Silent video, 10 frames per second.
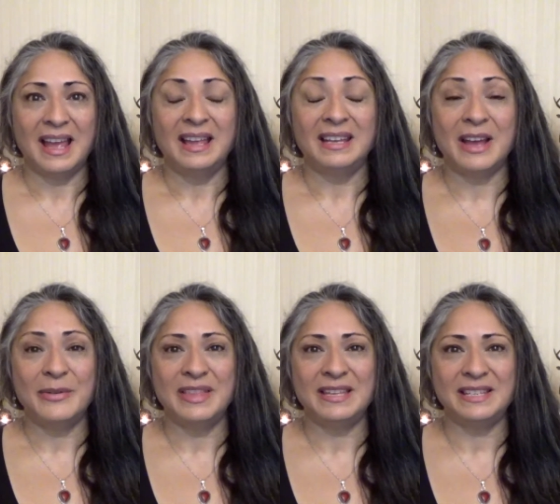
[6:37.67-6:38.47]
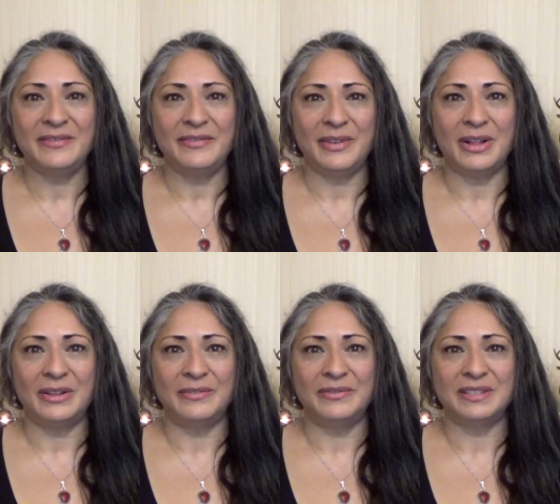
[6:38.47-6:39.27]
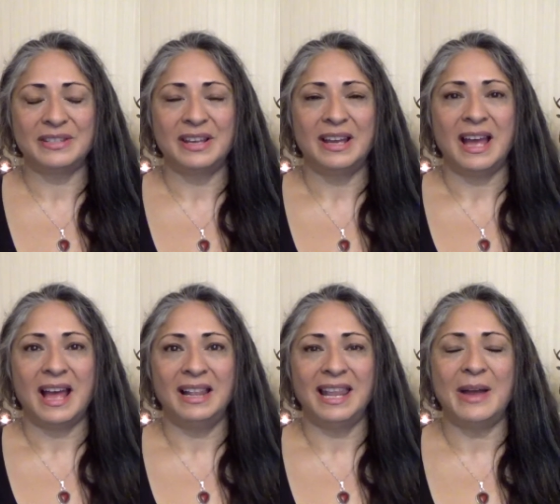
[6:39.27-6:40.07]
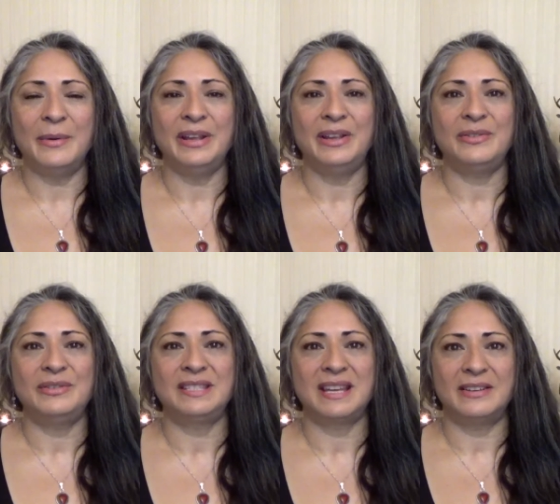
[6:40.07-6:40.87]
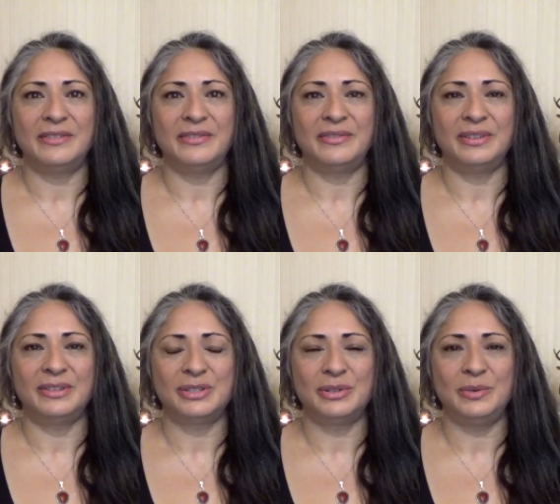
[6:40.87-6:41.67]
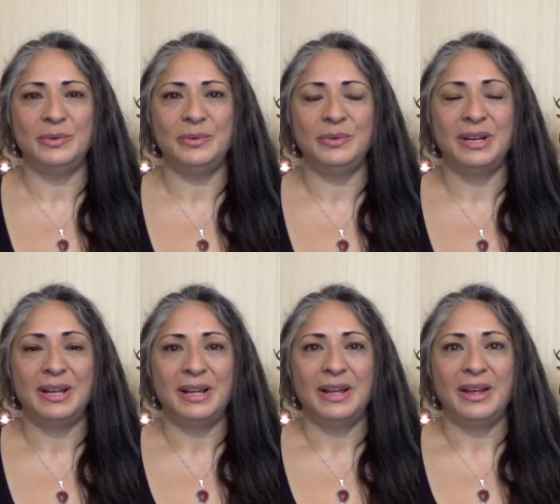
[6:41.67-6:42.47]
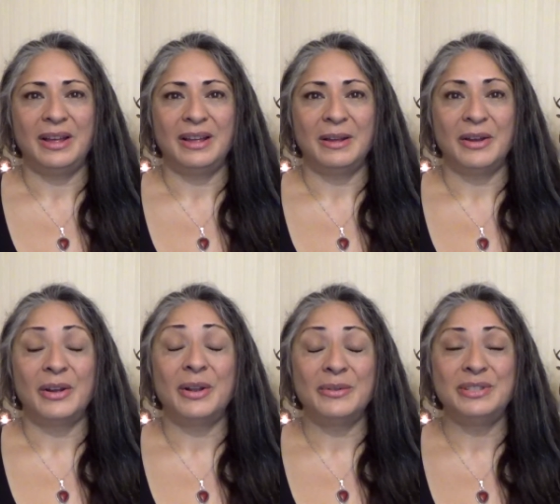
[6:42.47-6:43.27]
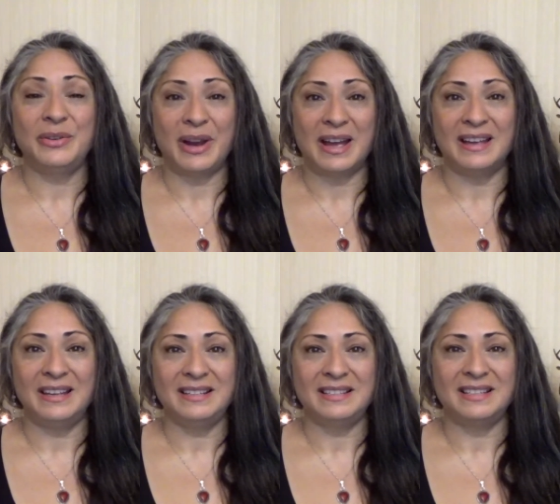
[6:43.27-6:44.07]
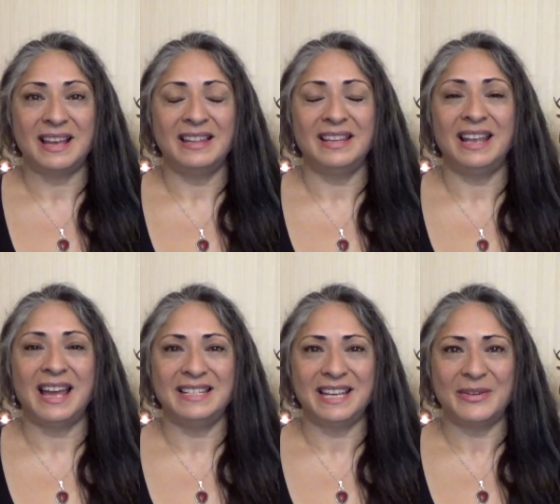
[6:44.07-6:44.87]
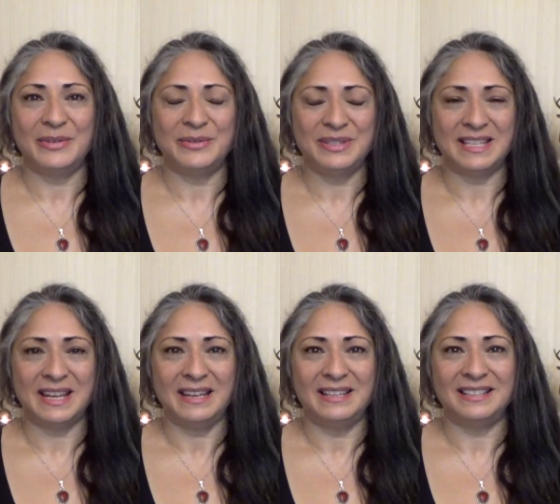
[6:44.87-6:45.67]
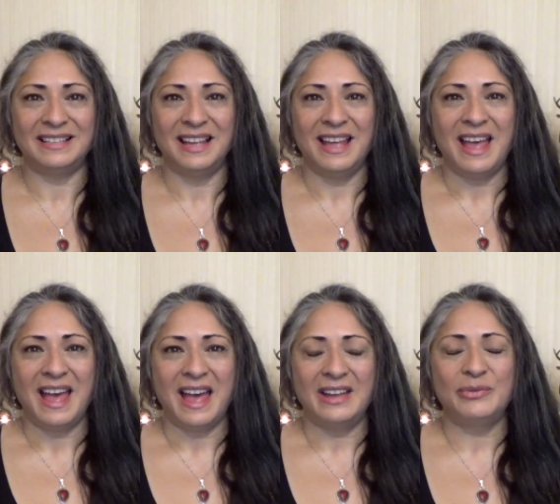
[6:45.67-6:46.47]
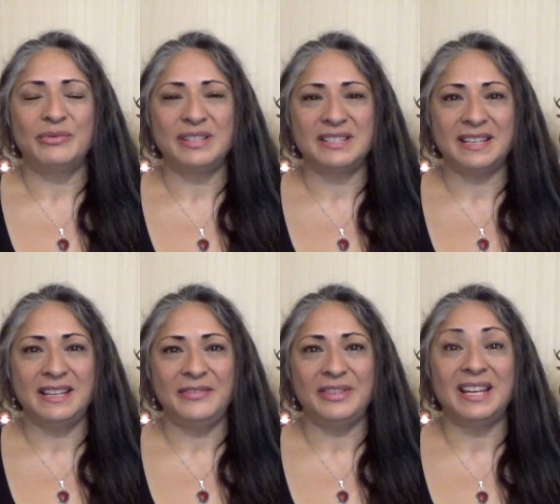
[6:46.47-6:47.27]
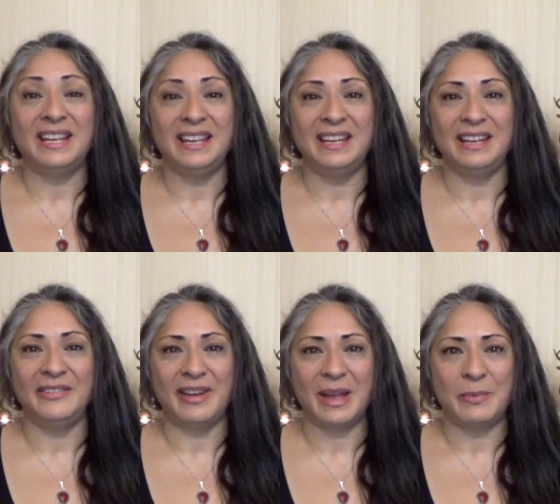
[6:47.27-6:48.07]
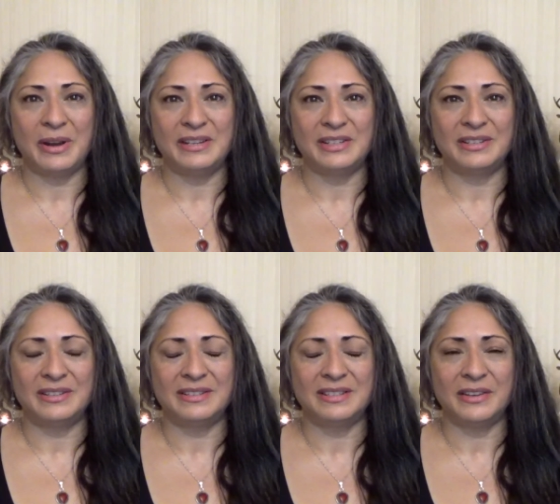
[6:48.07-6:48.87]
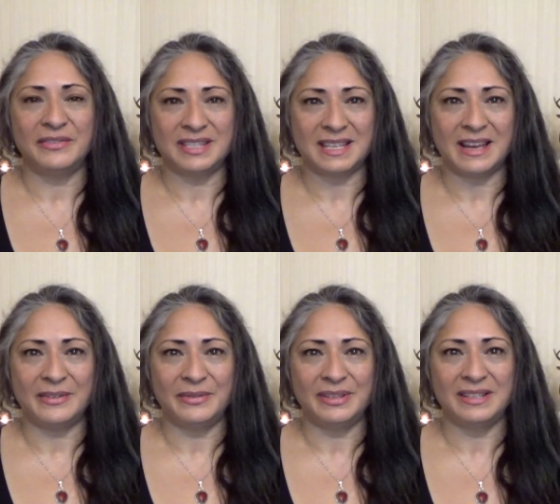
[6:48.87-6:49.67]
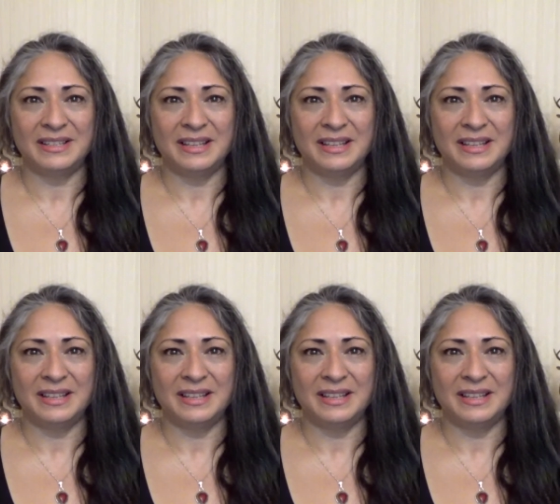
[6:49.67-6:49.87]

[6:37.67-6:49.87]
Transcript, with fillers: Now, this involves allowing yourself to close your eyes, either lie down or sit, and receive the healing vibrations of sound.